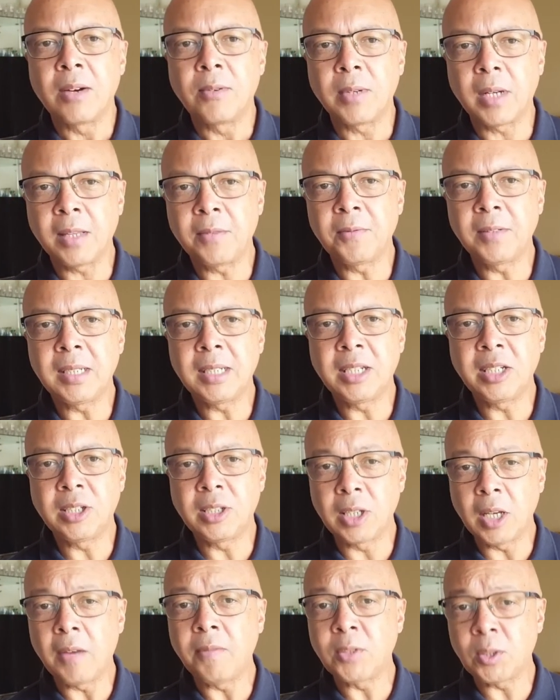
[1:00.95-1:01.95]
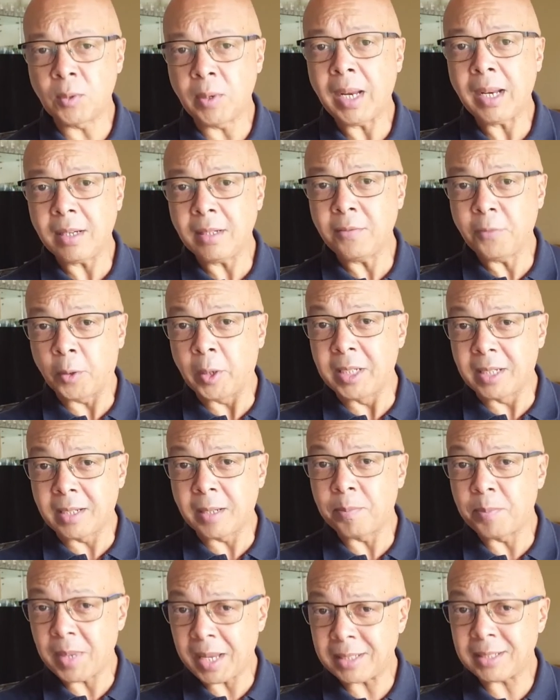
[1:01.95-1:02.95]
Rutherford deserves credit for his
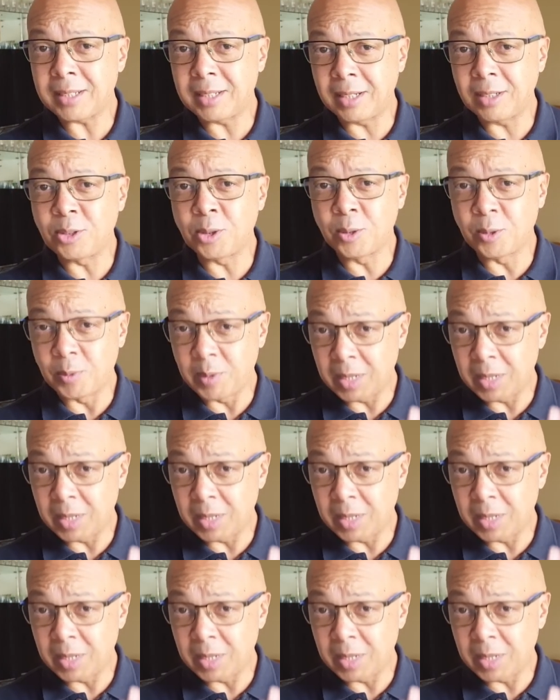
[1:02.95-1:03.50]
capacity to